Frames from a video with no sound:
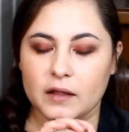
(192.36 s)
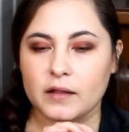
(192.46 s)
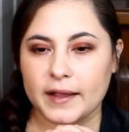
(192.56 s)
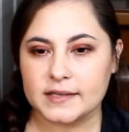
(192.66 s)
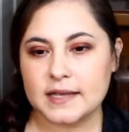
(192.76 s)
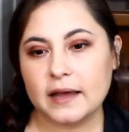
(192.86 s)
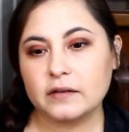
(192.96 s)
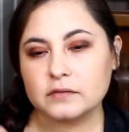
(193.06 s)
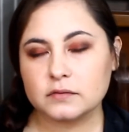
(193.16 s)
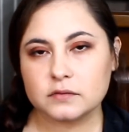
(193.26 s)
like I
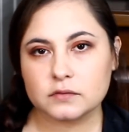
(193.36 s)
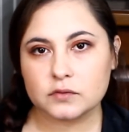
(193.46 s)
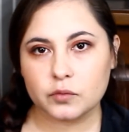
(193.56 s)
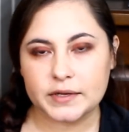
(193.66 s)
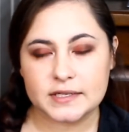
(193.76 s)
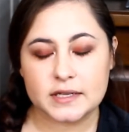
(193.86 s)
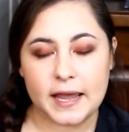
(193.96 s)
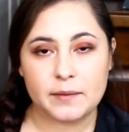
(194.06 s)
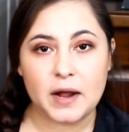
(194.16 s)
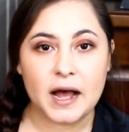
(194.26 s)
said, we
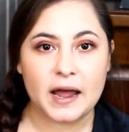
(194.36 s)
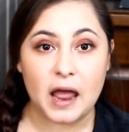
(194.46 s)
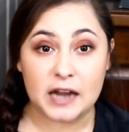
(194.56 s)
stayed behind.